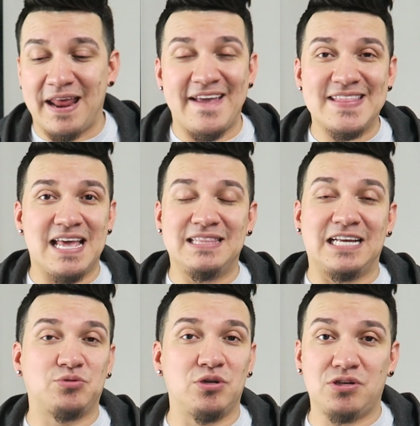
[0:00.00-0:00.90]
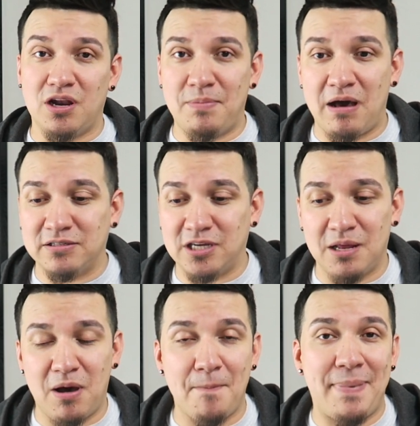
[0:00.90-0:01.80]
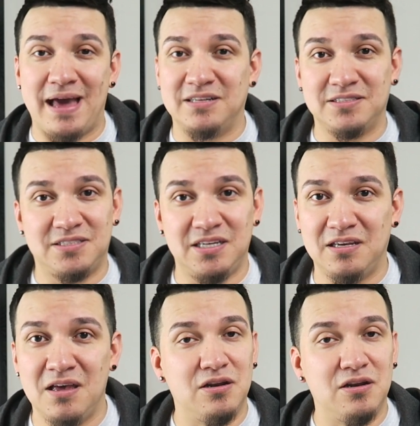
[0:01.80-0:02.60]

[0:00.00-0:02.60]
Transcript: And and that's what it's all about. It's all about balancing,